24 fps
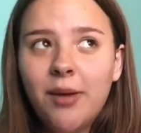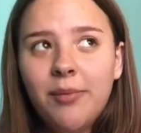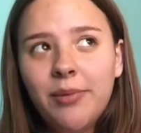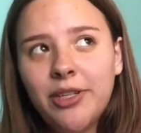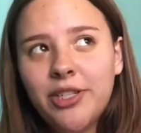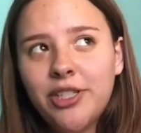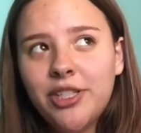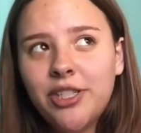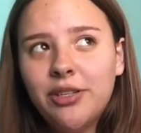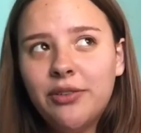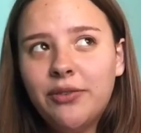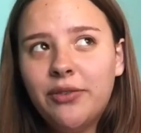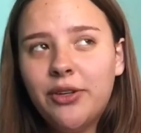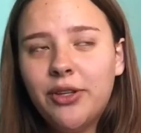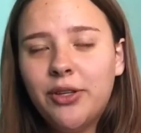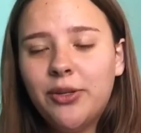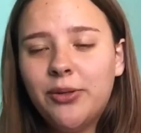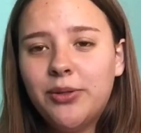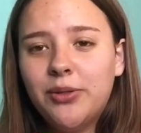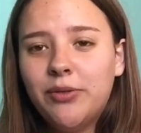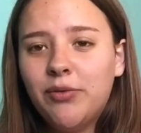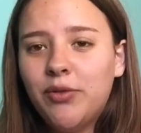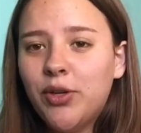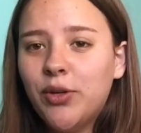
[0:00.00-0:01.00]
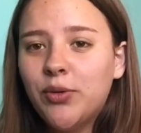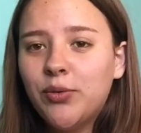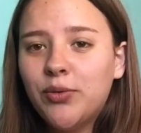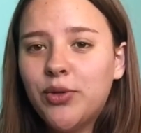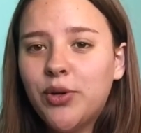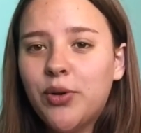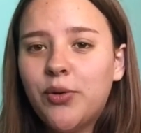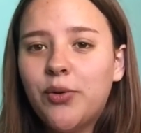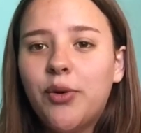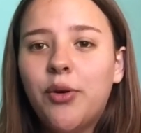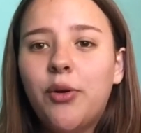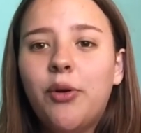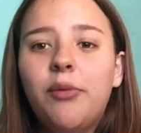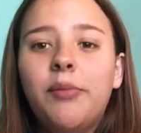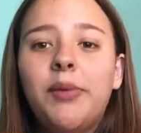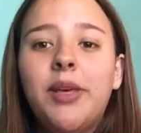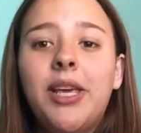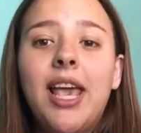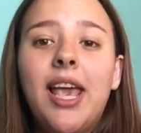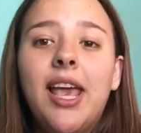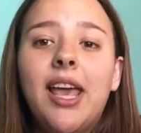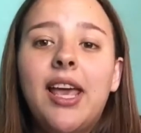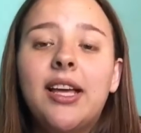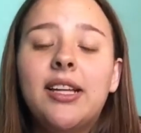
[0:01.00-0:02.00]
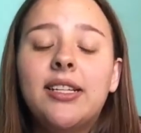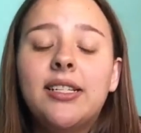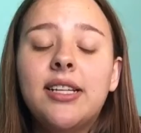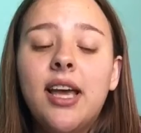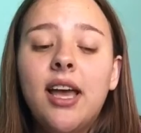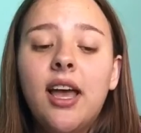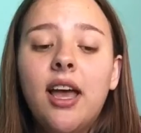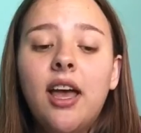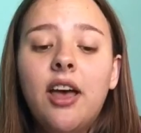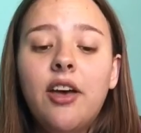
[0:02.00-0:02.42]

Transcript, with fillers: I'm Regina for those of you who don't know me, and